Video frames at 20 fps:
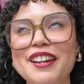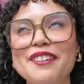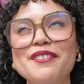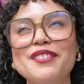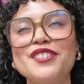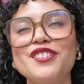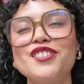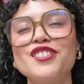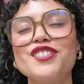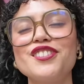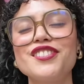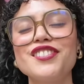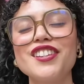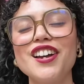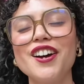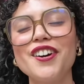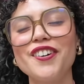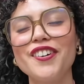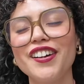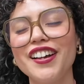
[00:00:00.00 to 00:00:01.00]
It was
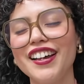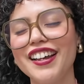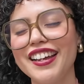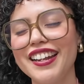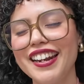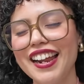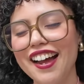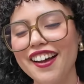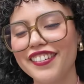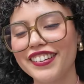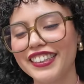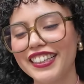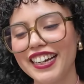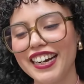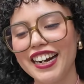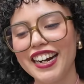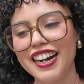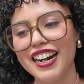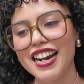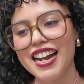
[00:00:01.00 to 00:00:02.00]
so good out
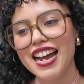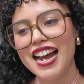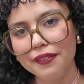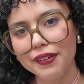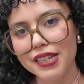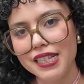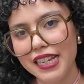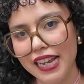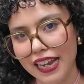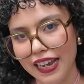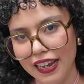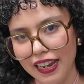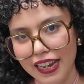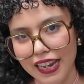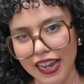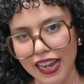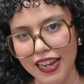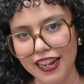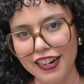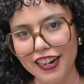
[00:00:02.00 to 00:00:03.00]
there. I will say,
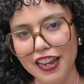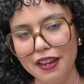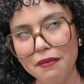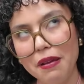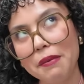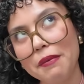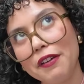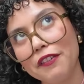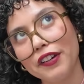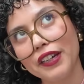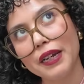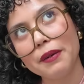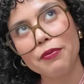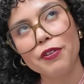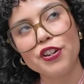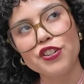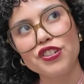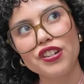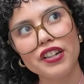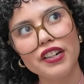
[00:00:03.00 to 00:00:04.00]
again, it made me really
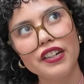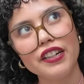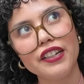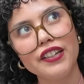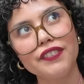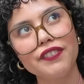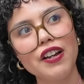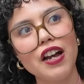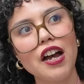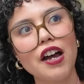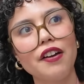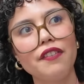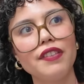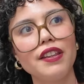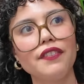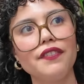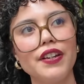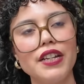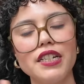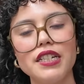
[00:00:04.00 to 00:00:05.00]
appreciative of
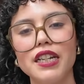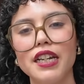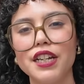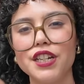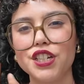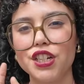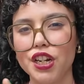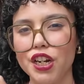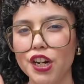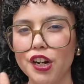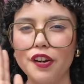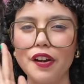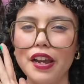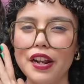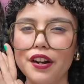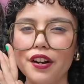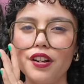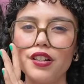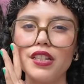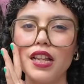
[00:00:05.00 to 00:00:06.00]
the vintage
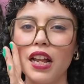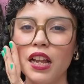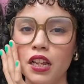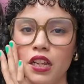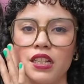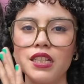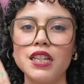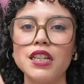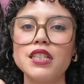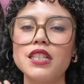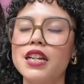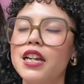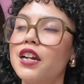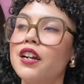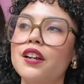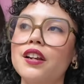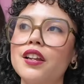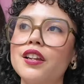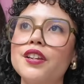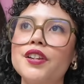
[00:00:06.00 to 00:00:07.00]
curators that exist
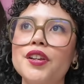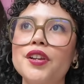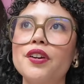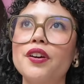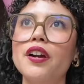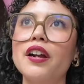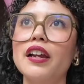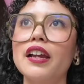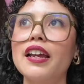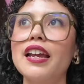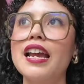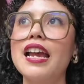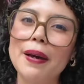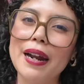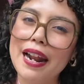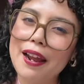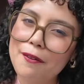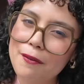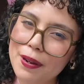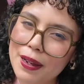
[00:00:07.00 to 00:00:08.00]
here in New York,
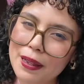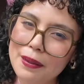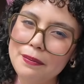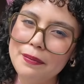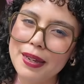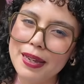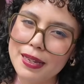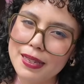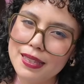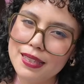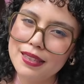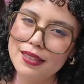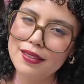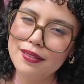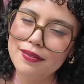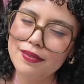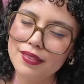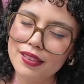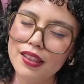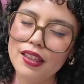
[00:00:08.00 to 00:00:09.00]
but I will
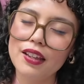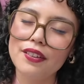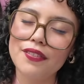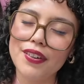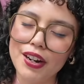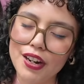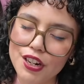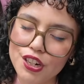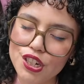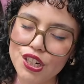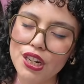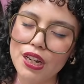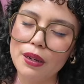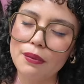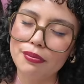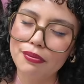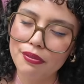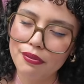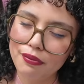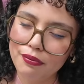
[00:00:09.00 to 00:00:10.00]
miss the very
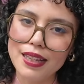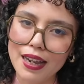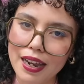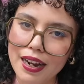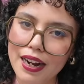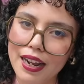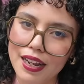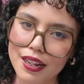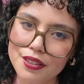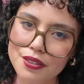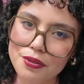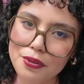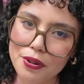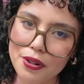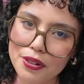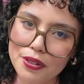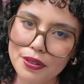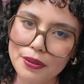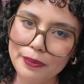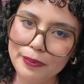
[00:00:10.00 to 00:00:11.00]
cheap secondhand
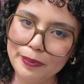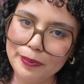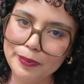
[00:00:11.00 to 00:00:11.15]
stores.